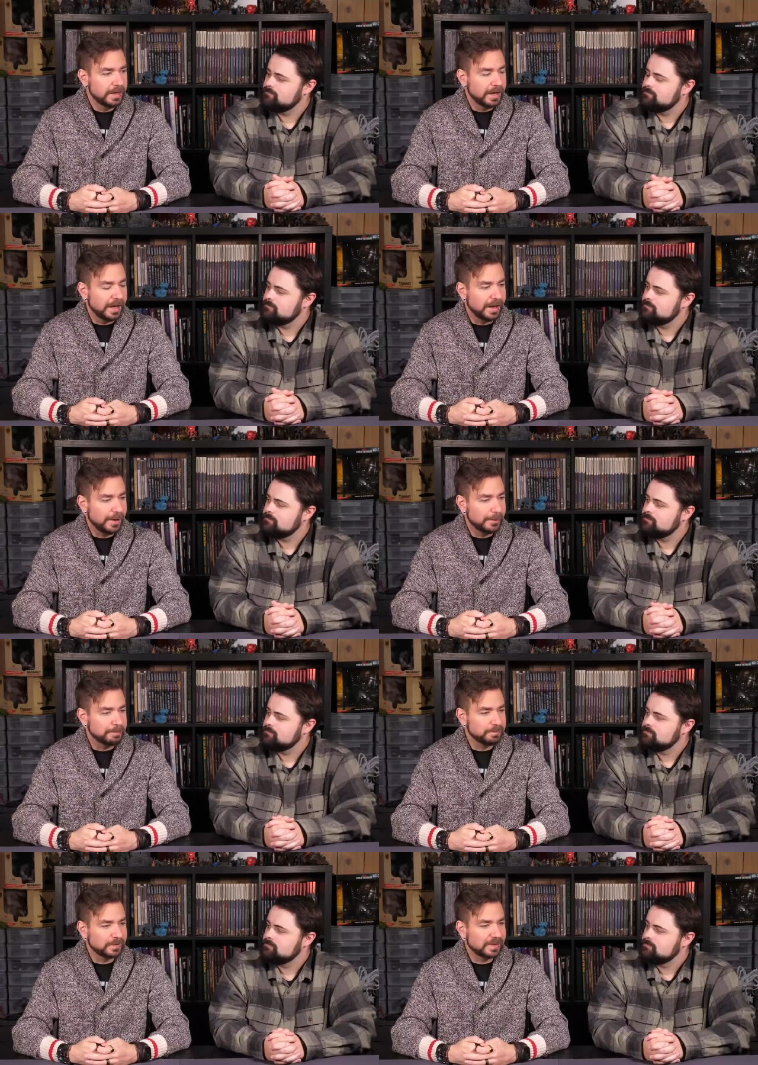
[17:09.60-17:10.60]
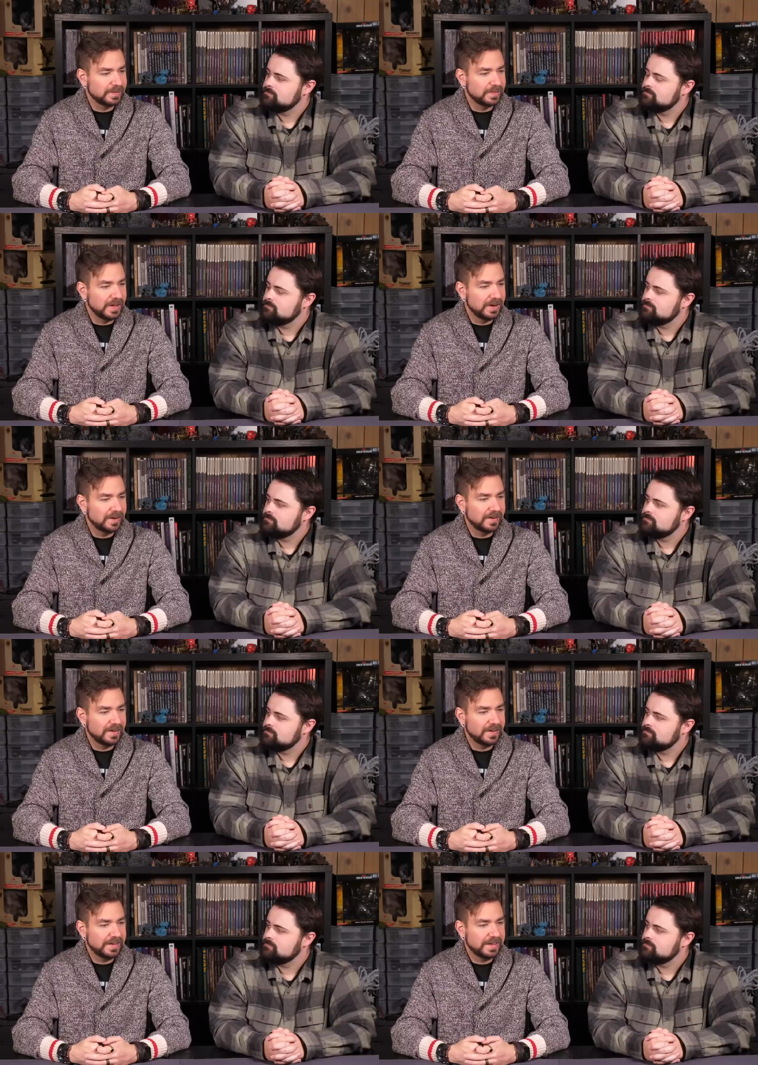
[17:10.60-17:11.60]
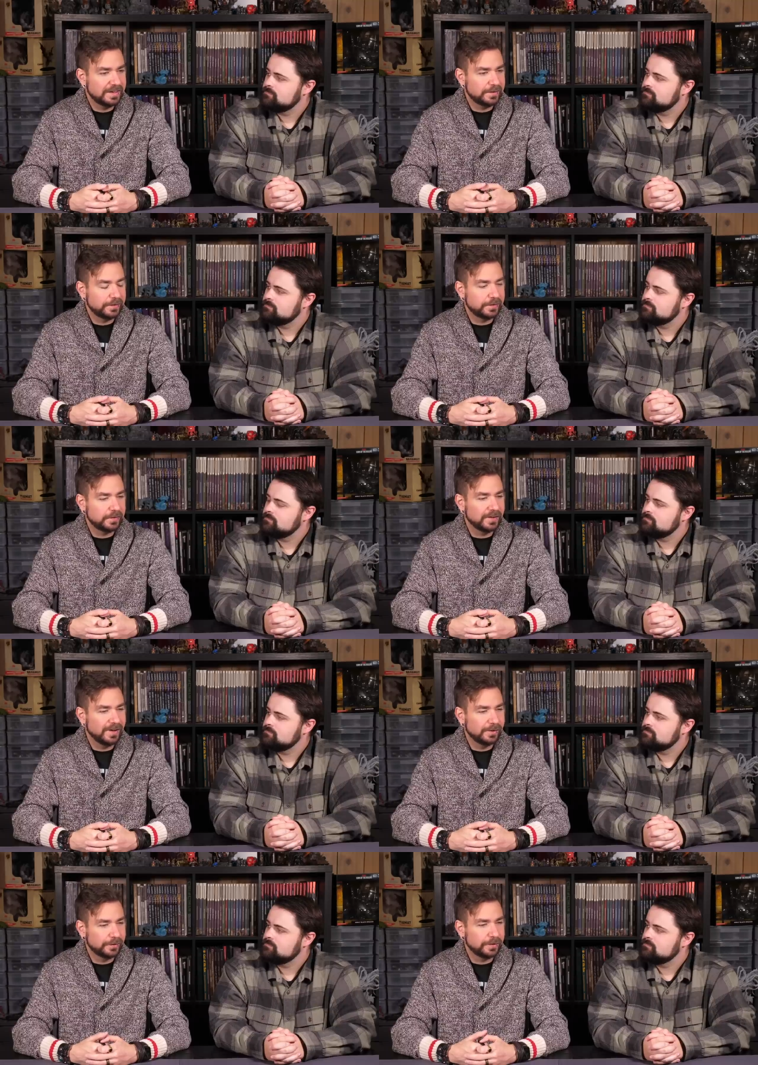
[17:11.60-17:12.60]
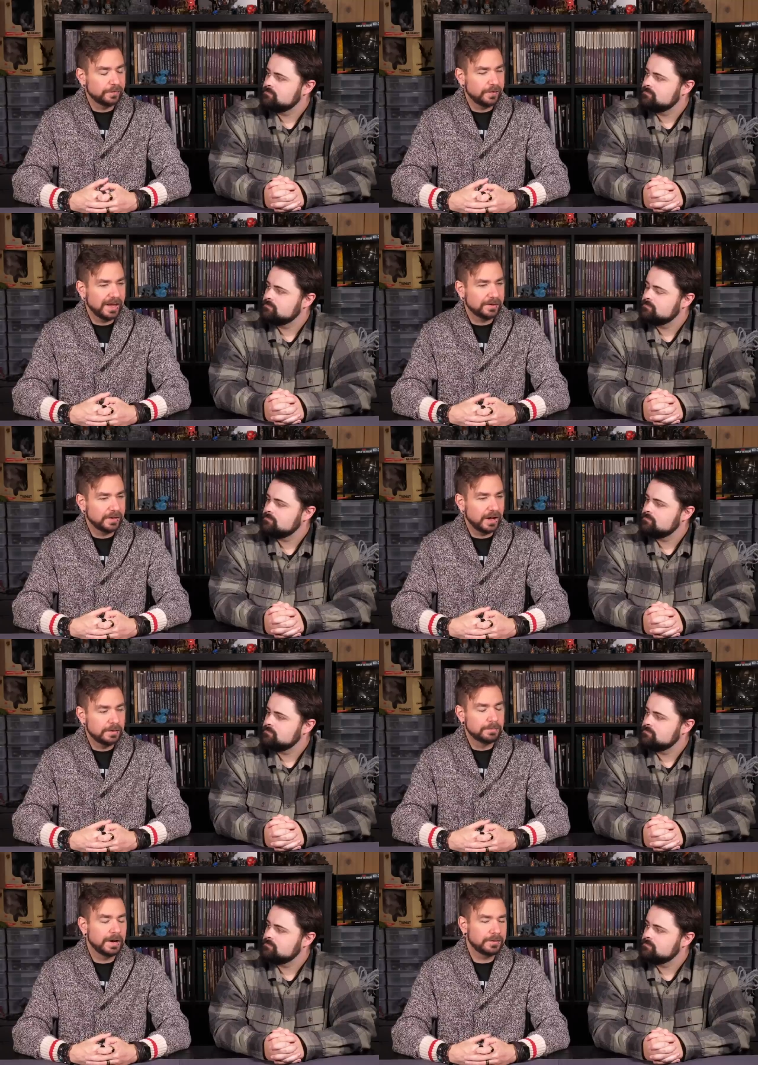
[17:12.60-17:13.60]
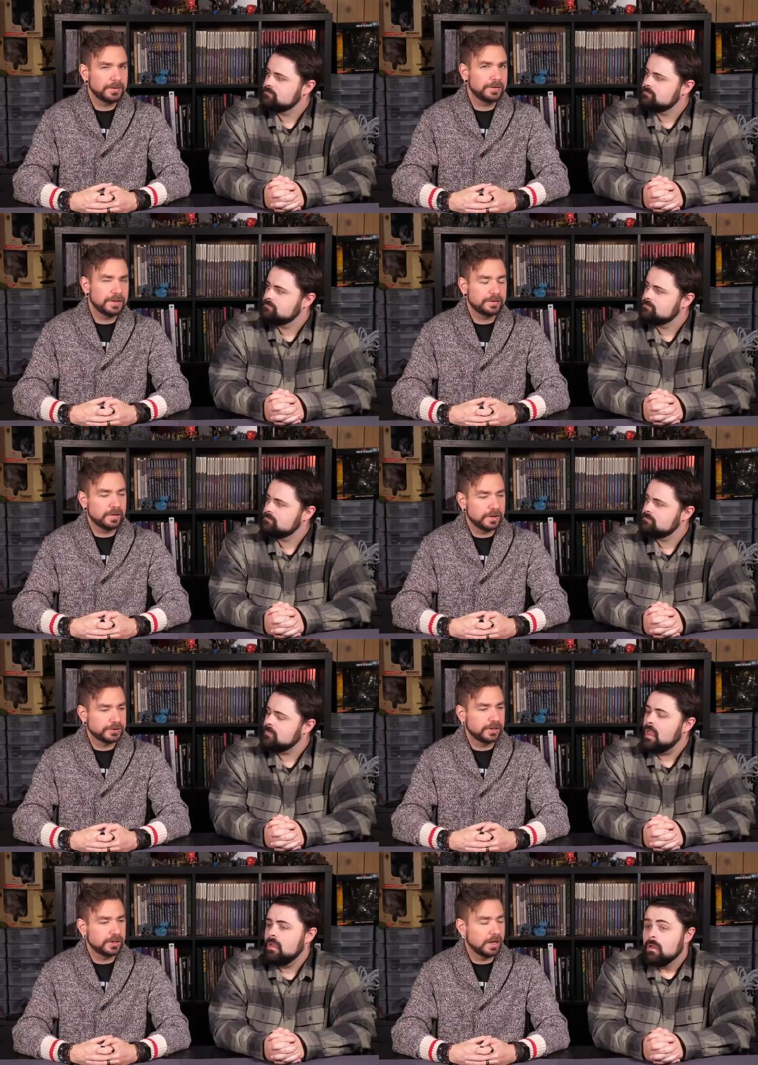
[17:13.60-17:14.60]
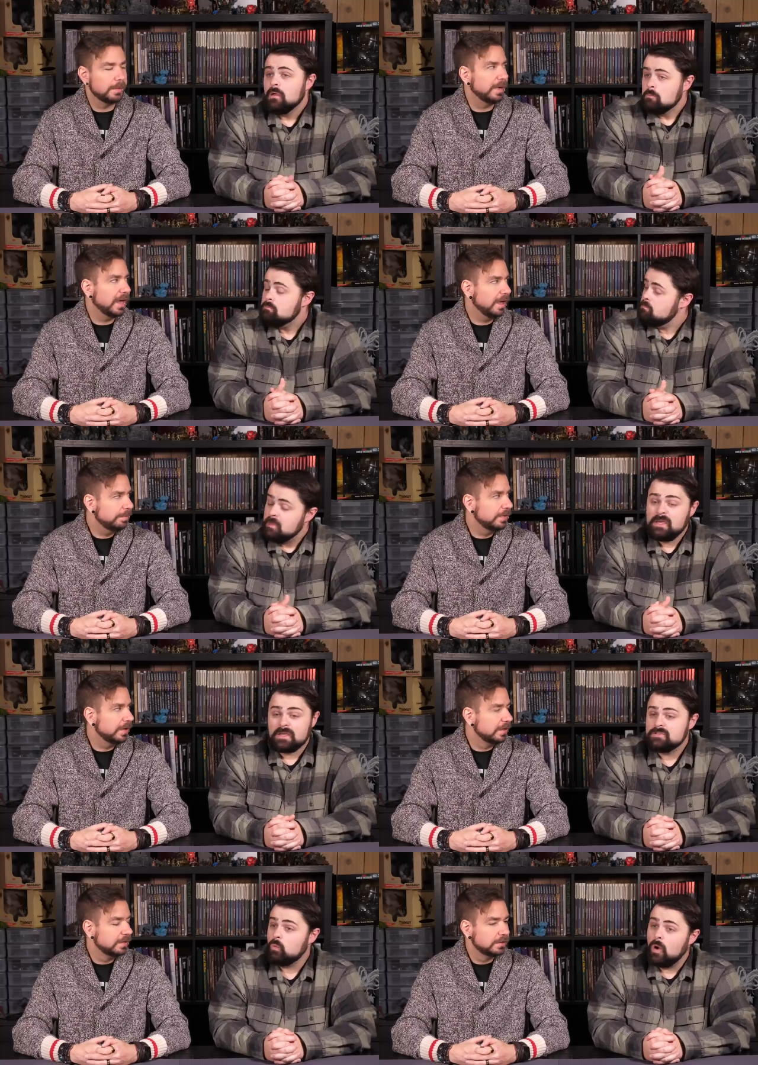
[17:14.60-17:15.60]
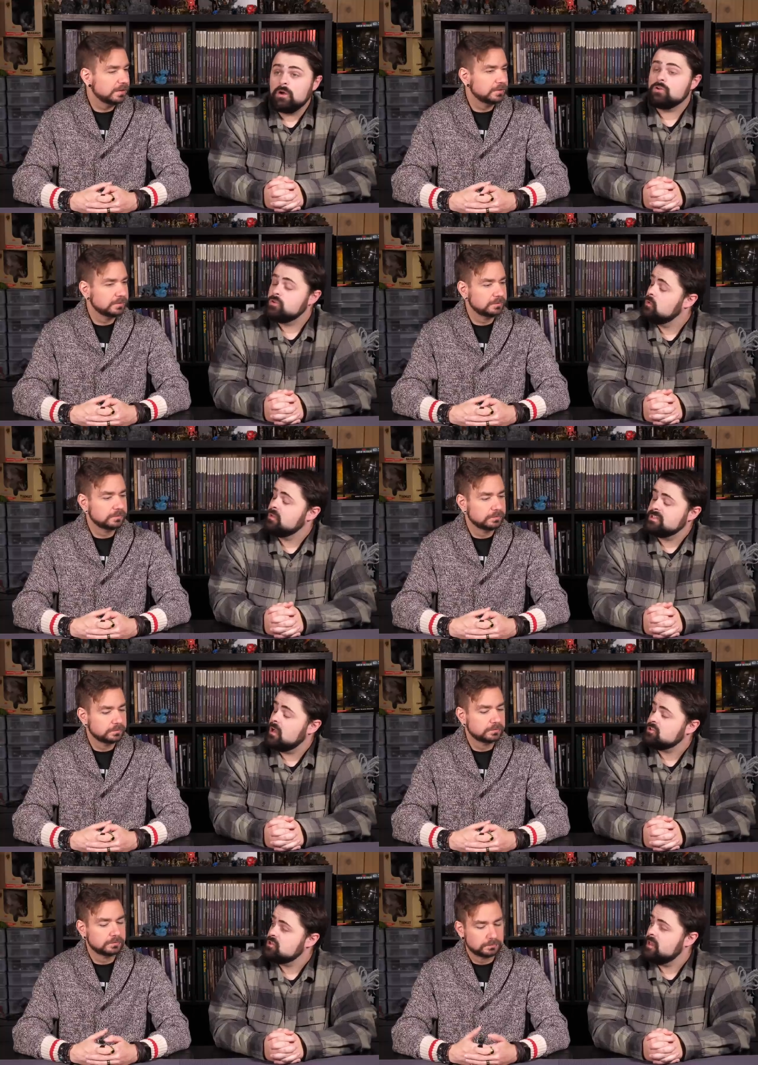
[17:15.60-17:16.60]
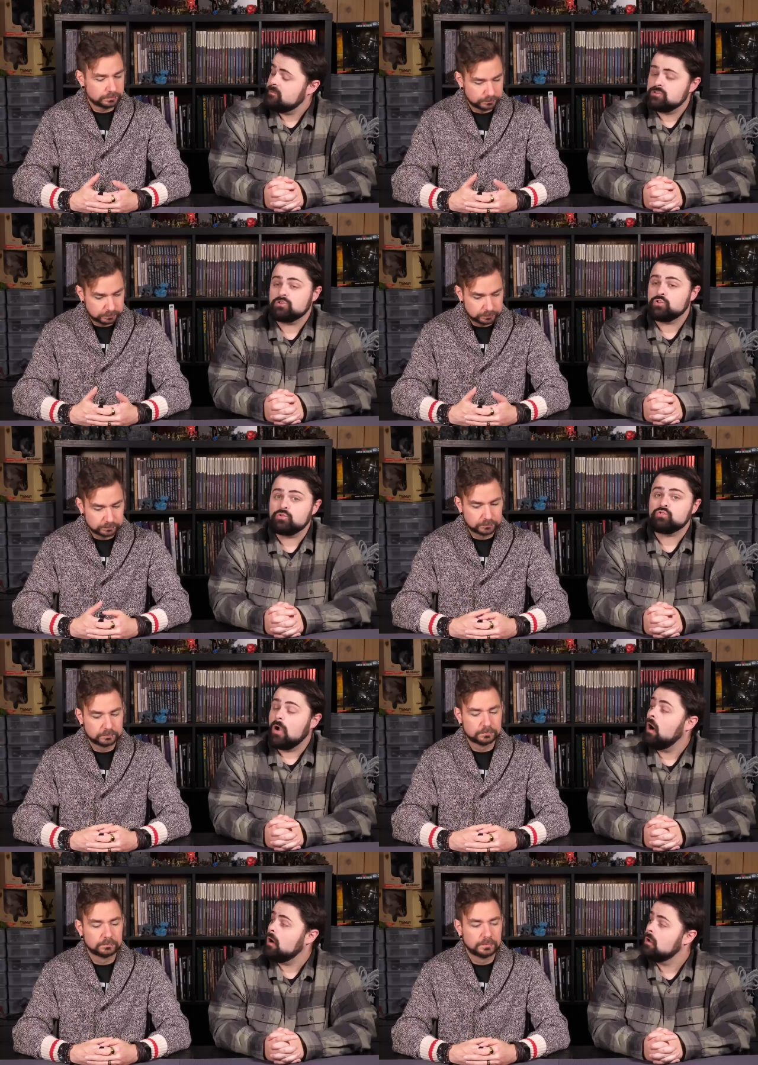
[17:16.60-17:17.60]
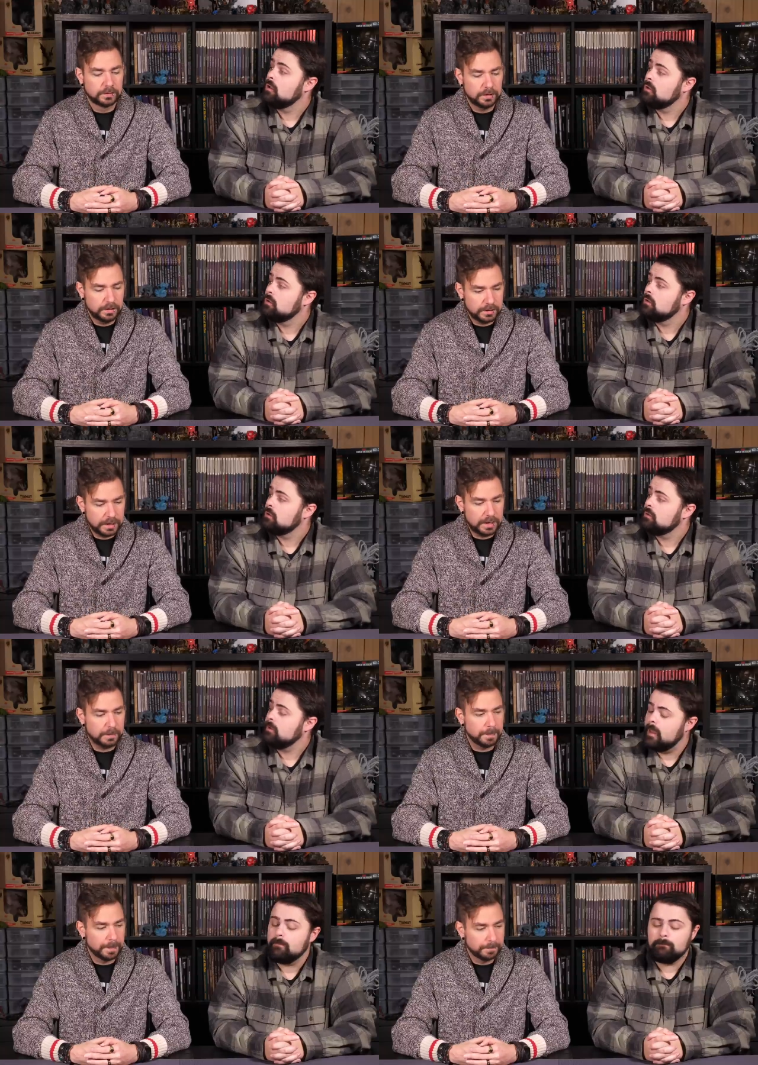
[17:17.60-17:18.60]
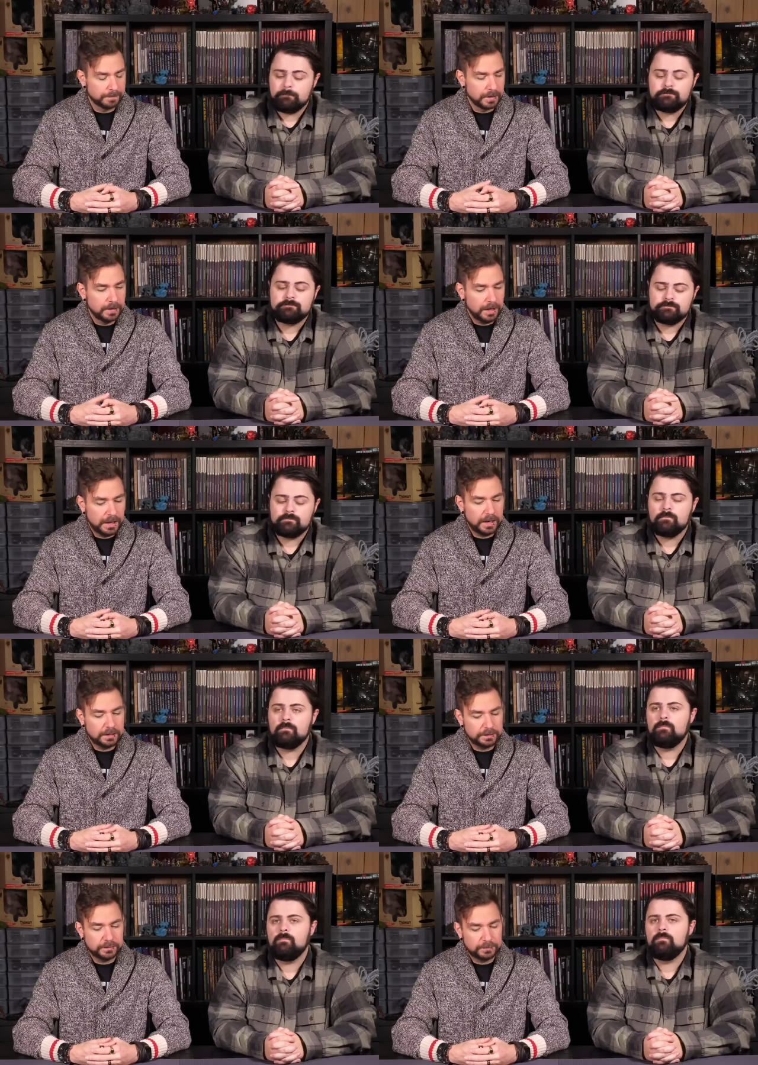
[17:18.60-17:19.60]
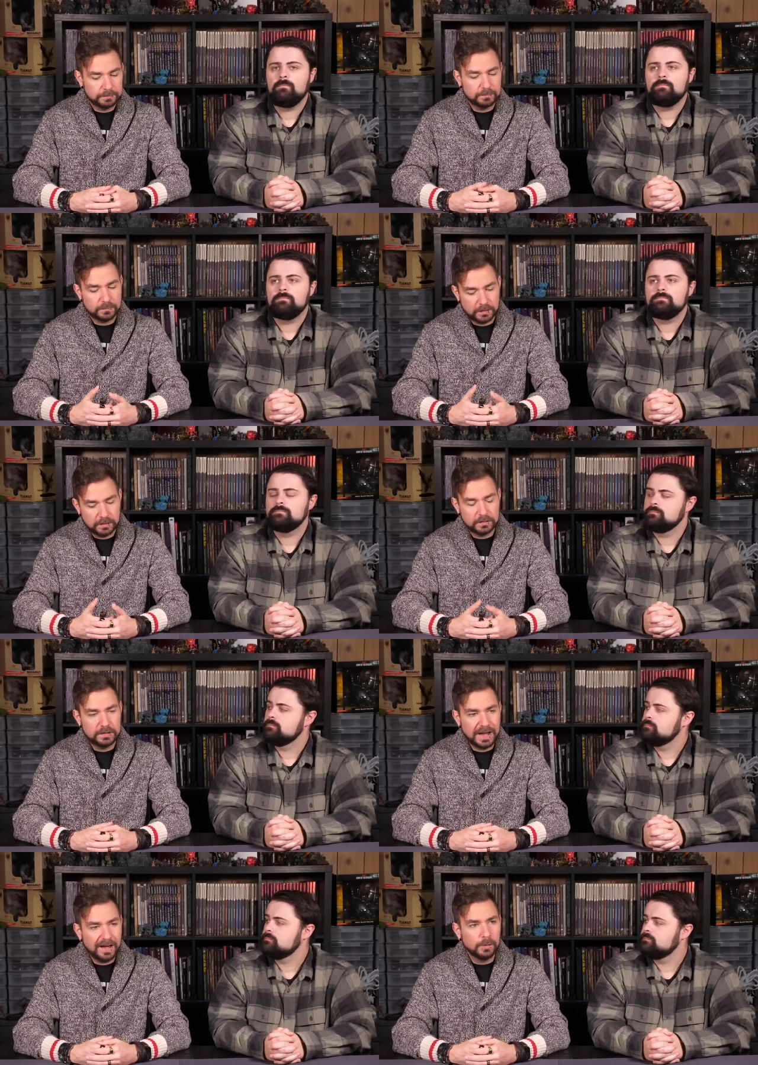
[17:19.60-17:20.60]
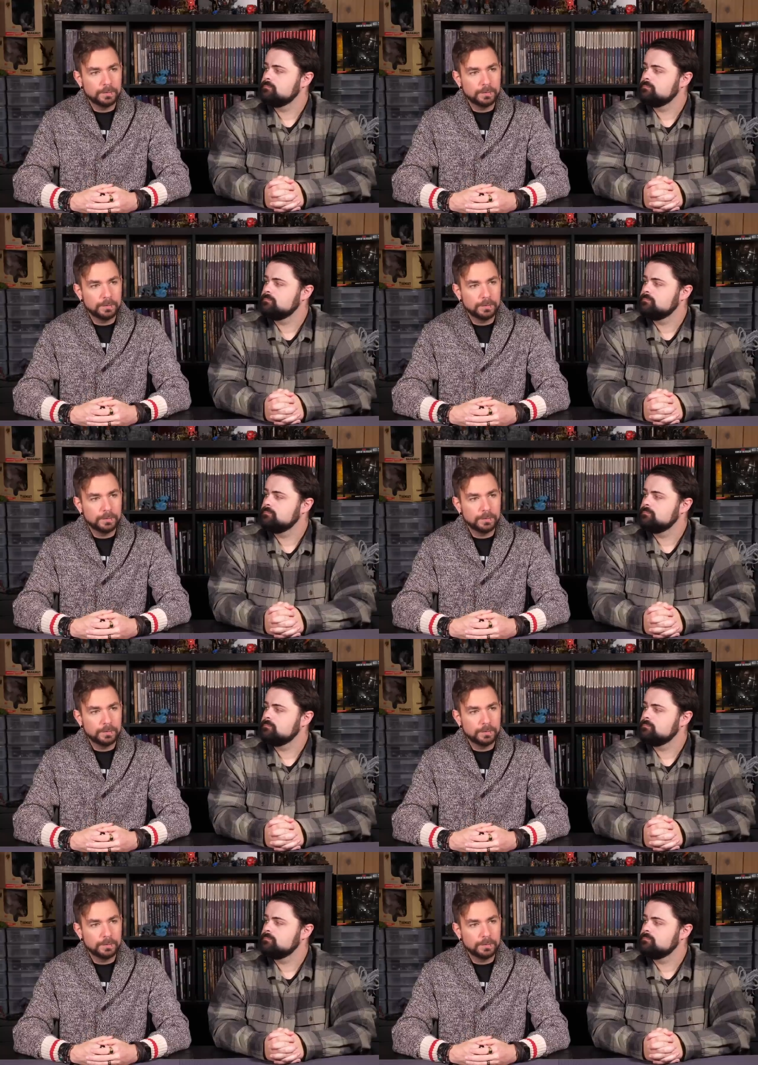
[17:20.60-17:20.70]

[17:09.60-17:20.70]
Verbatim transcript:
Speaker 1: um, there is also the fact that I rarely see exhaustion come up
Speaker 2: because one or two exhaustion levels are so strong. Yeah. Yeah
Speaker 1: and now